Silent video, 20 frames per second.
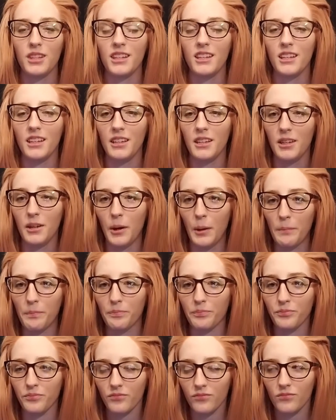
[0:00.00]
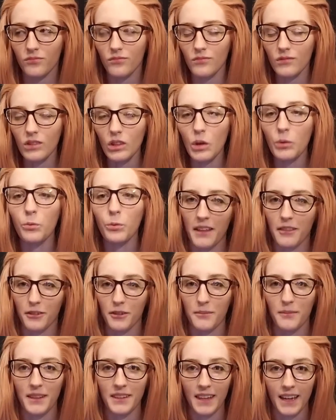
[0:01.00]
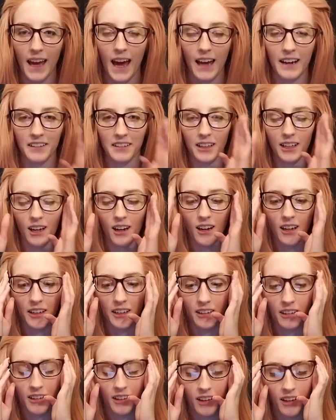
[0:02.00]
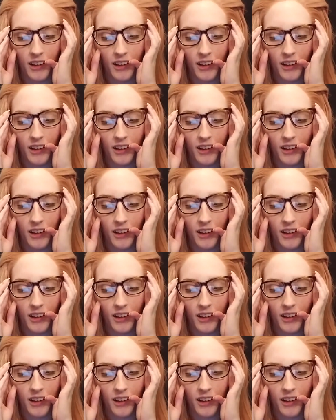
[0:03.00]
the bathroom that they had at the con,